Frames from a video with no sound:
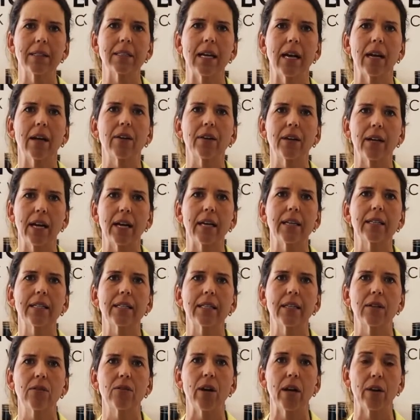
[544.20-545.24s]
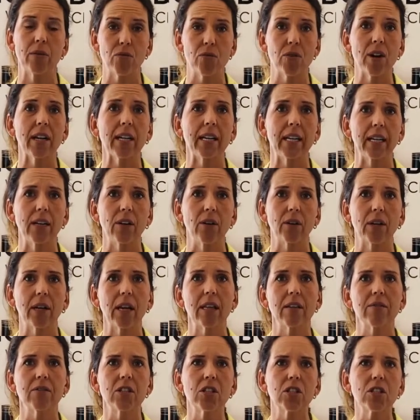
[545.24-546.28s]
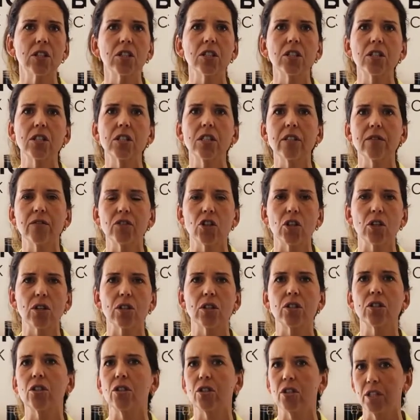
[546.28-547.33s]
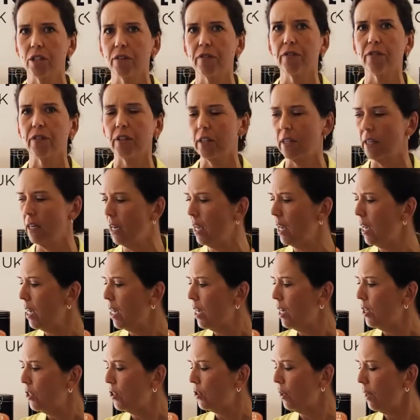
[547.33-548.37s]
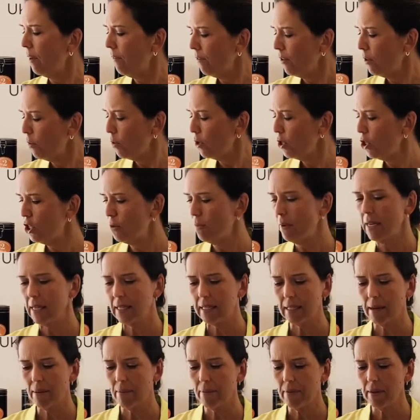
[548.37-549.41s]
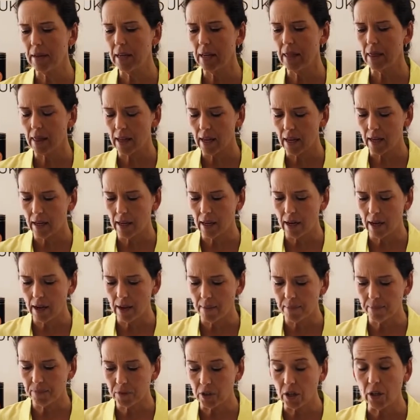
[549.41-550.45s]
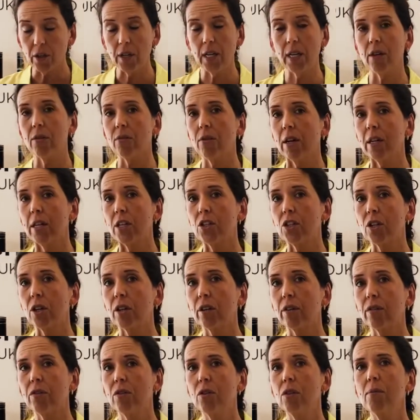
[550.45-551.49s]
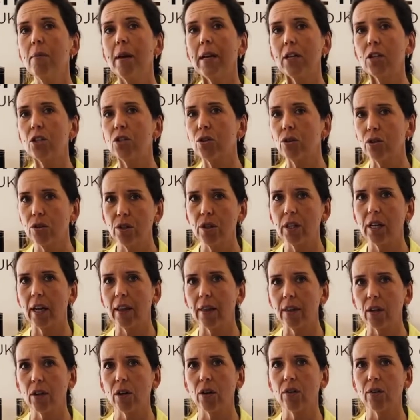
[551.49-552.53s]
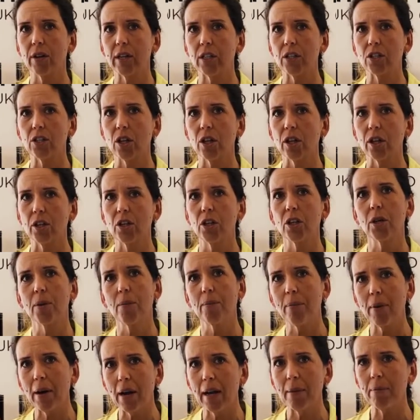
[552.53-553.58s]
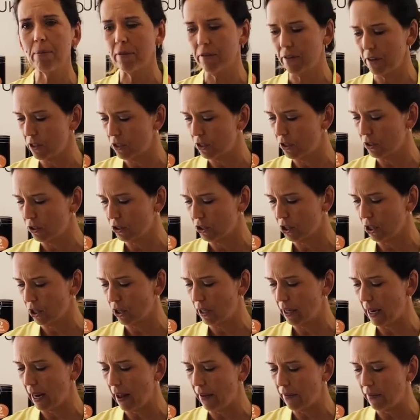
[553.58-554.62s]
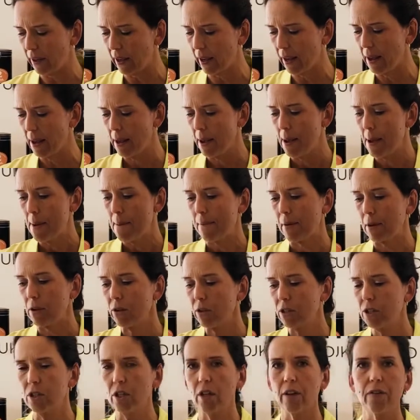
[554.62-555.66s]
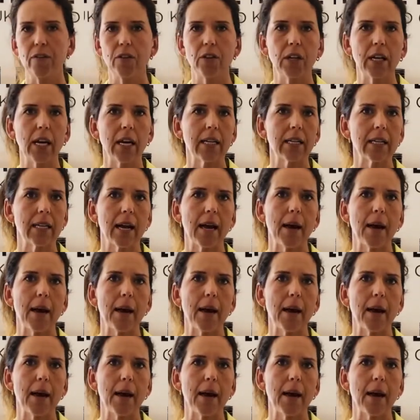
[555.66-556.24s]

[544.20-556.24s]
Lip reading: down nice and runny, okay? The viscosity of chocolates are different. So if you want to make something that you need a runny chocolate for, make sure you get the correct chocolate. You can buy professional chocolate out there, but also if you get